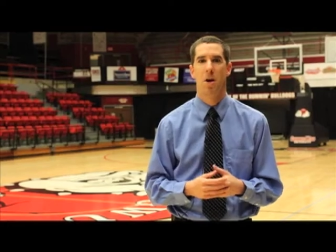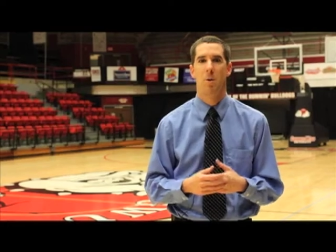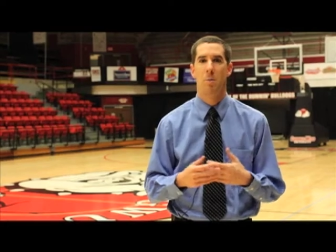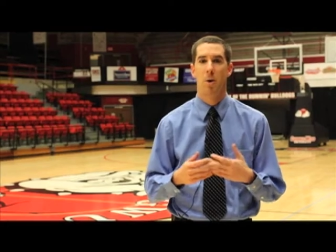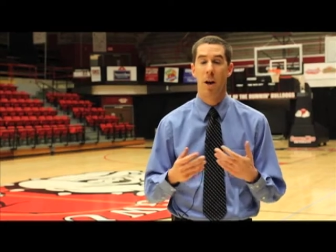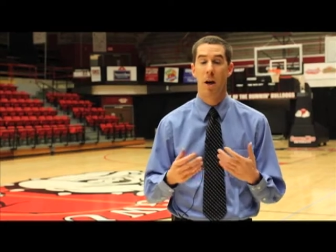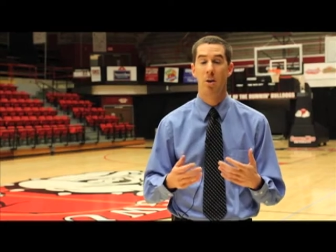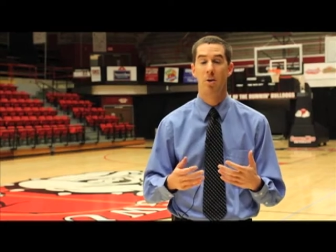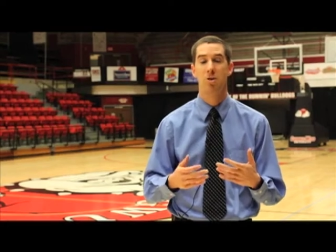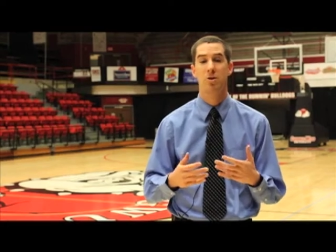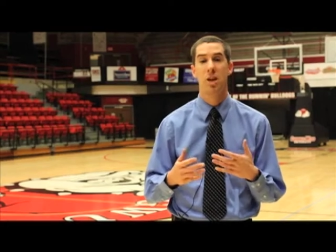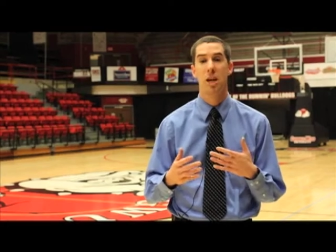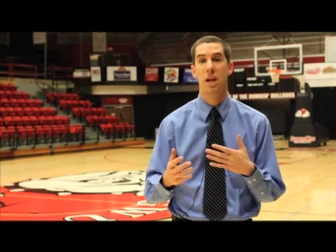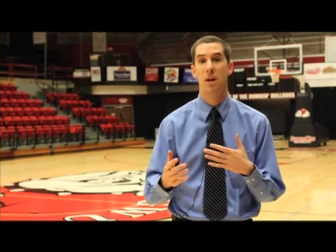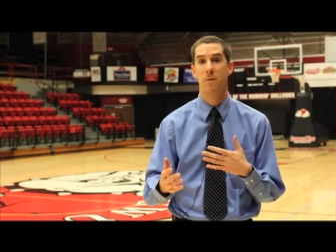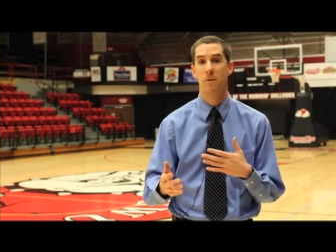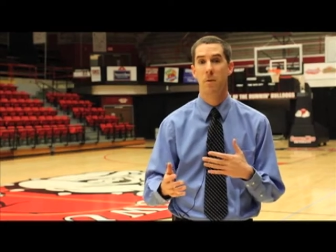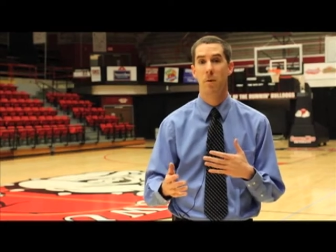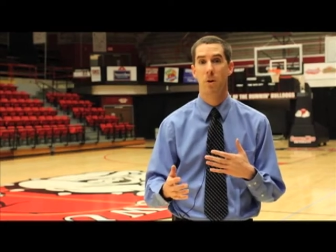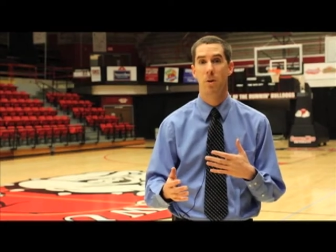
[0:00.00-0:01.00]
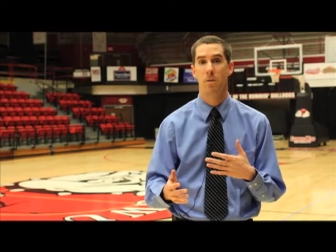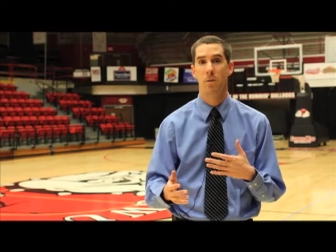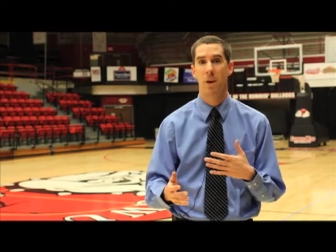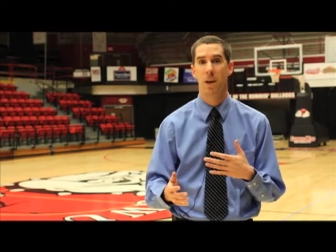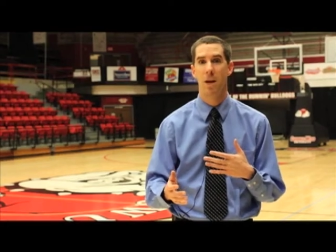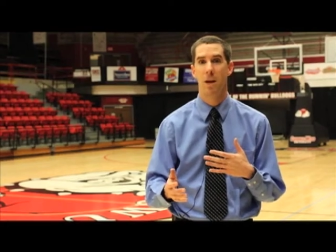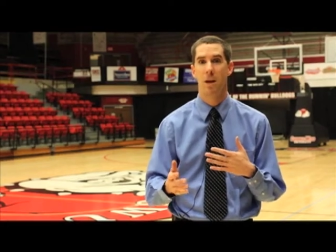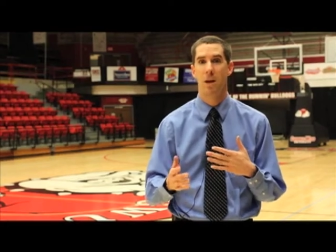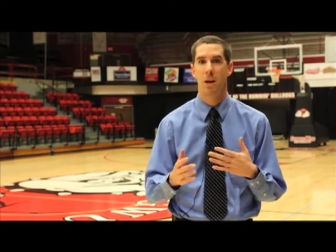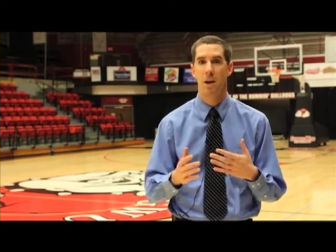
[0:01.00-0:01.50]
But I understand if your
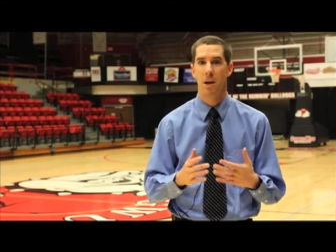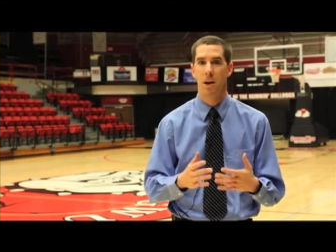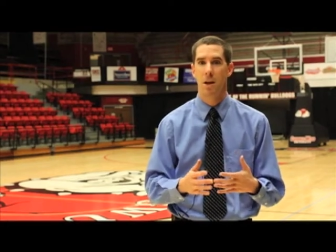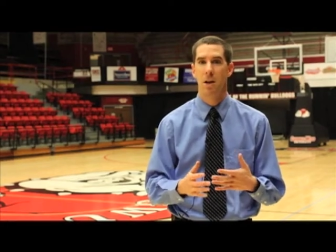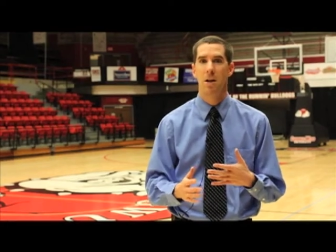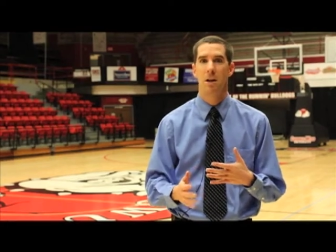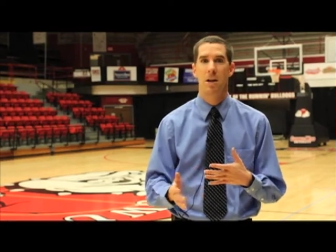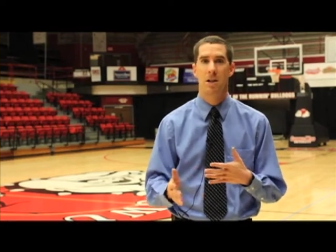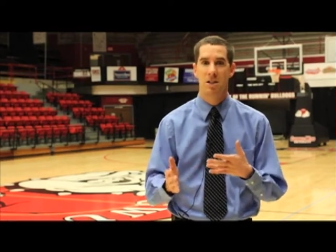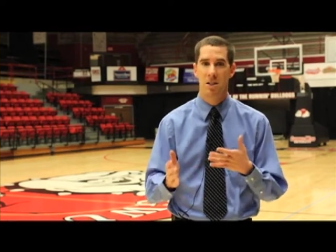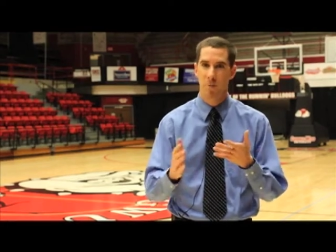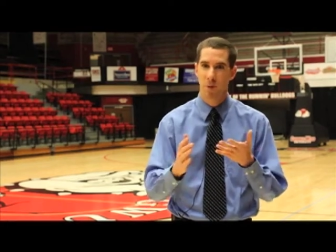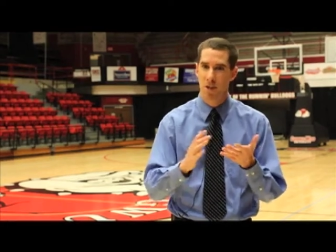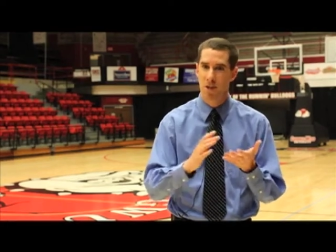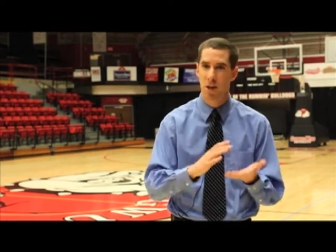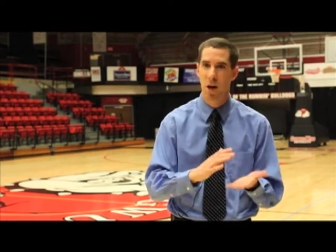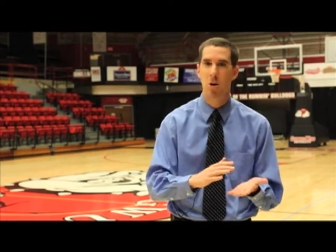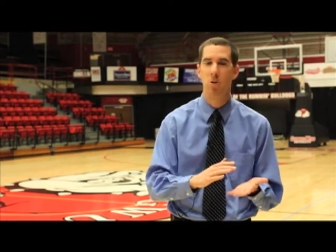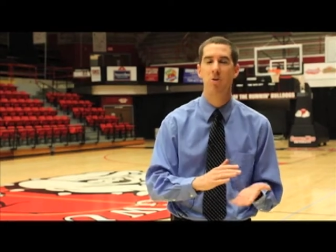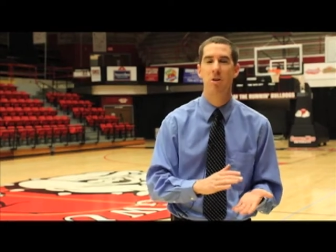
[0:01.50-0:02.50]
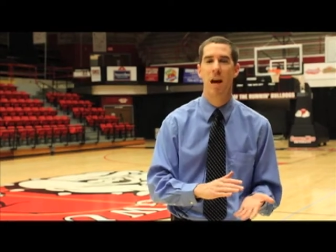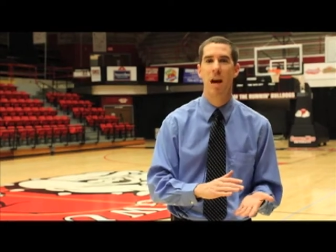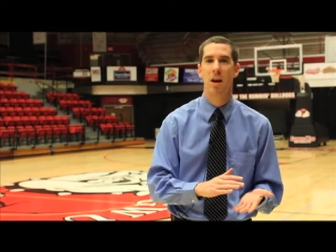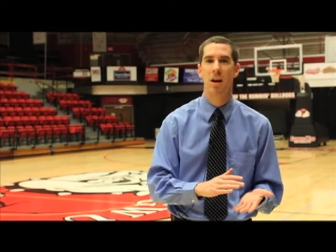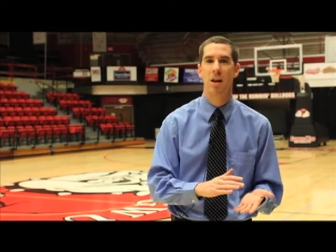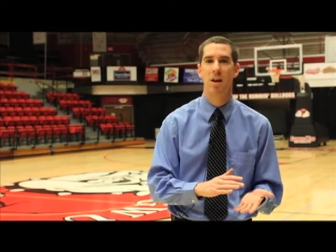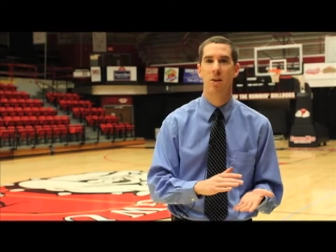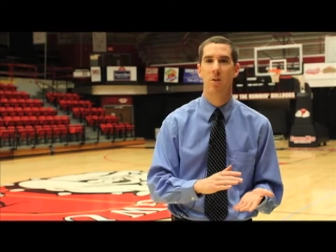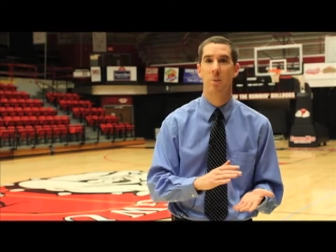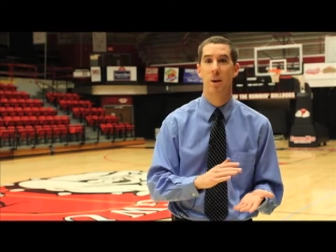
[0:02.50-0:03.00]
event needs to be toned down
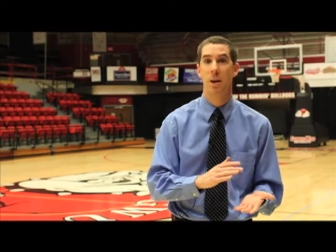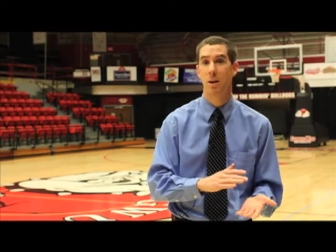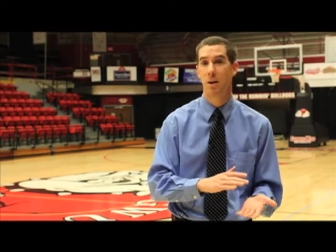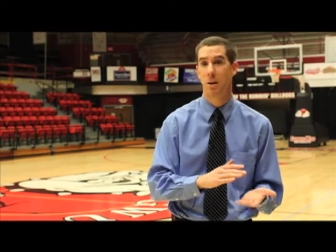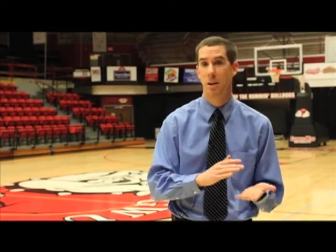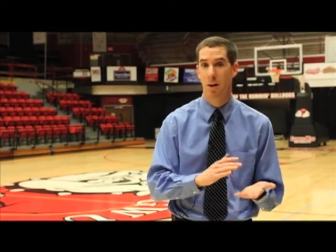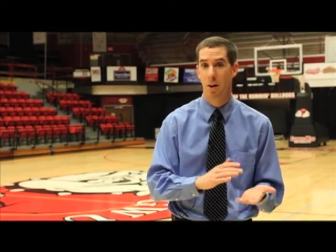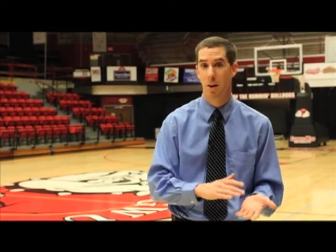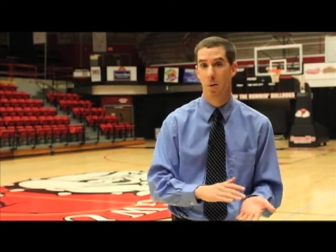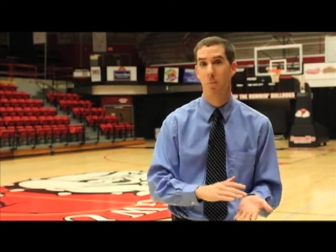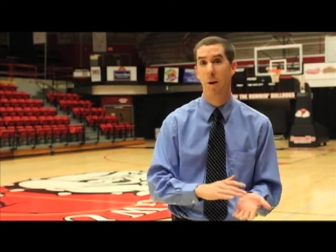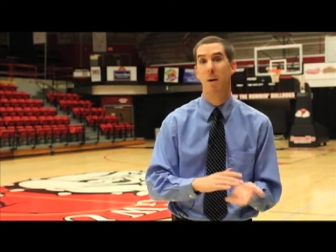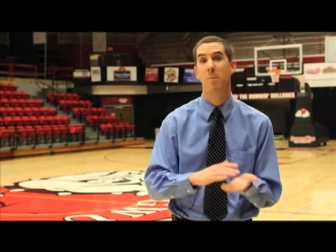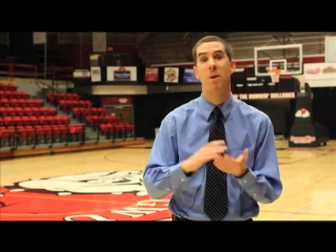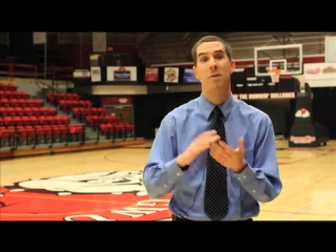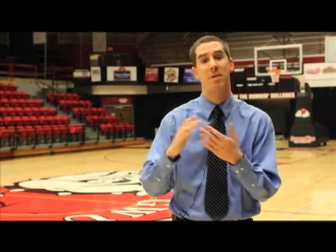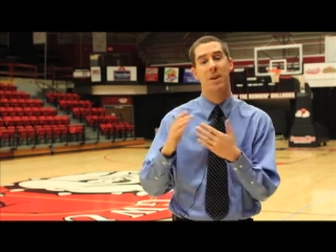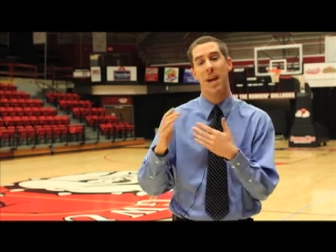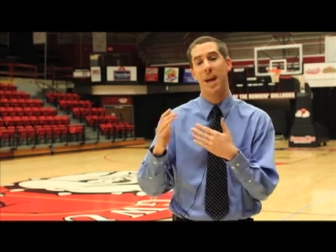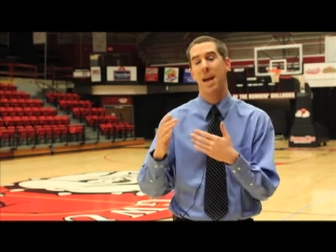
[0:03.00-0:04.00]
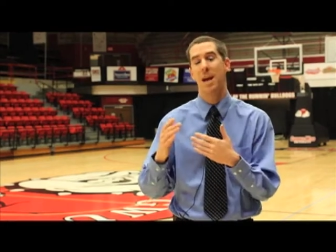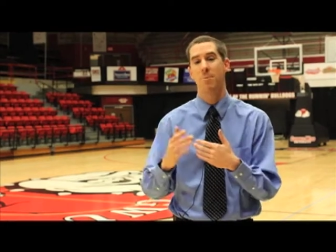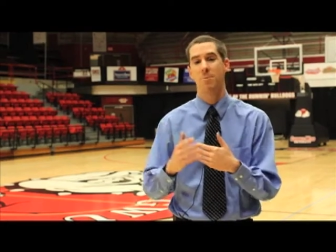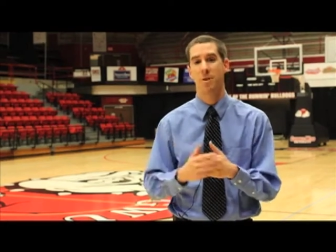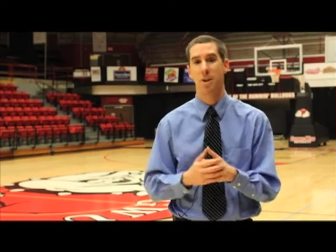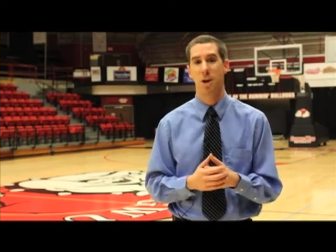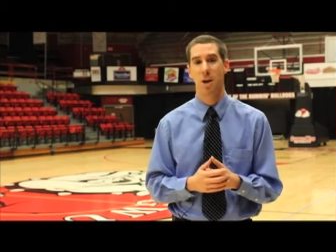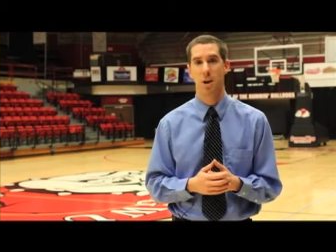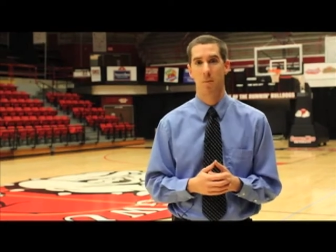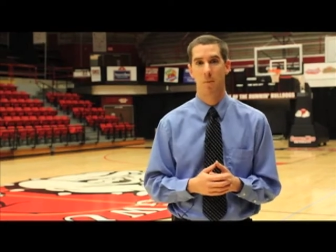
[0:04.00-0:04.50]
a little bit or maybe even
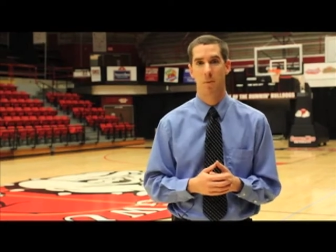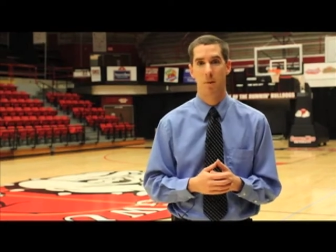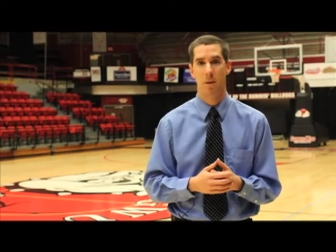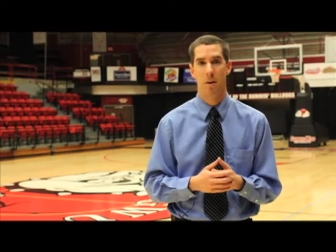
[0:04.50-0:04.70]
amped up,